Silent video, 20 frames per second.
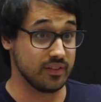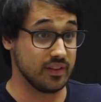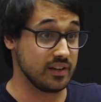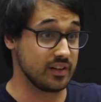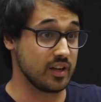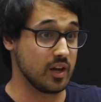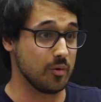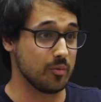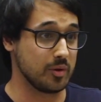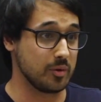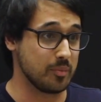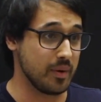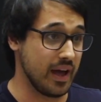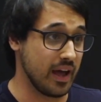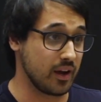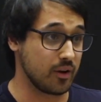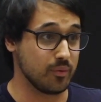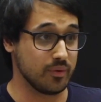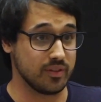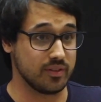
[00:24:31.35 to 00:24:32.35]
and then coming
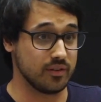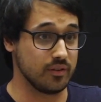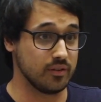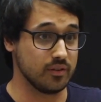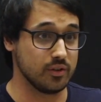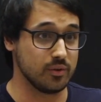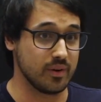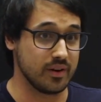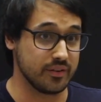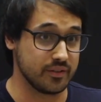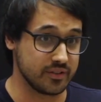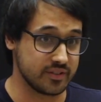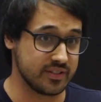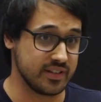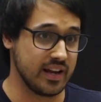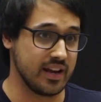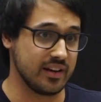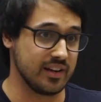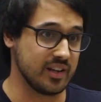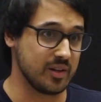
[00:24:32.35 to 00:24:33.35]
back with your new
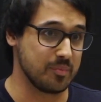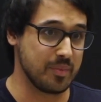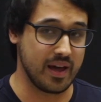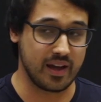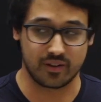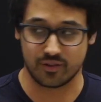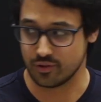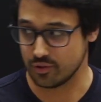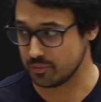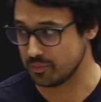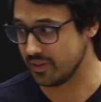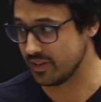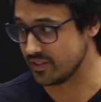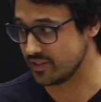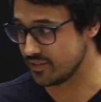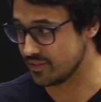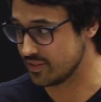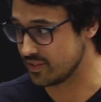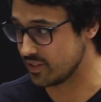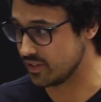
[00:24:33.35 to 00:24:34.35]
understanding back to a
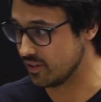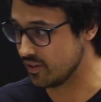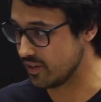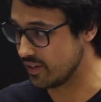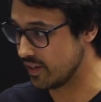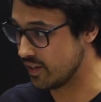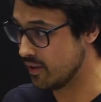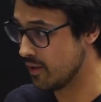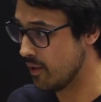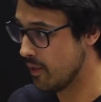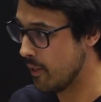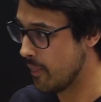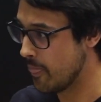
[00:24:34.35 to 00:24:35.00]
place of security.